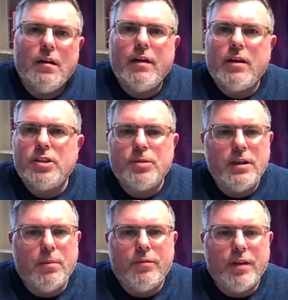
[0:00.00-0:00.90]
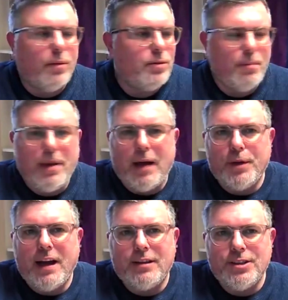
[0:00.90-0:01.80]
Because obviously, I'm thinking obviously Pat
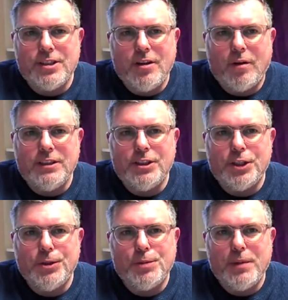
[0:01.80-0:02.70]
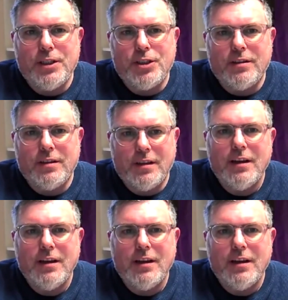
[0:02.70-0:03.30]
Buchanan's '92 speech and